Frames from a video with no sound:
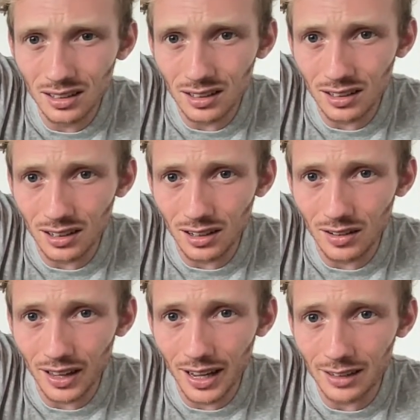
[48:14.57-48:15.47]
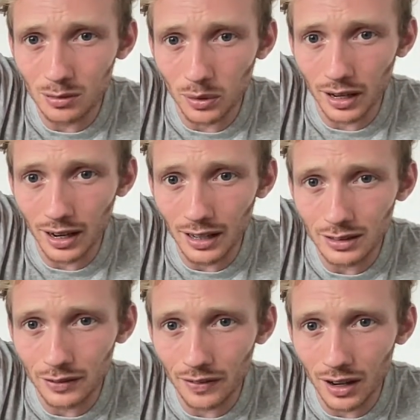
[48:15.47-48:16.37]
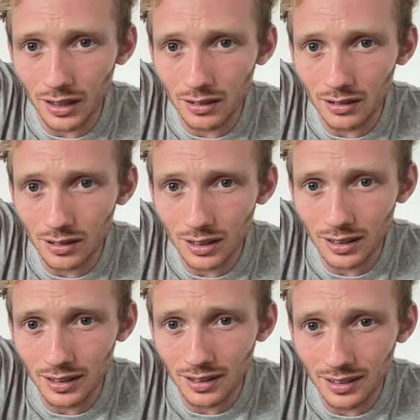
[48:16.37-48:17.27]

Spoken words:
Oh, that's what I like to fucking see.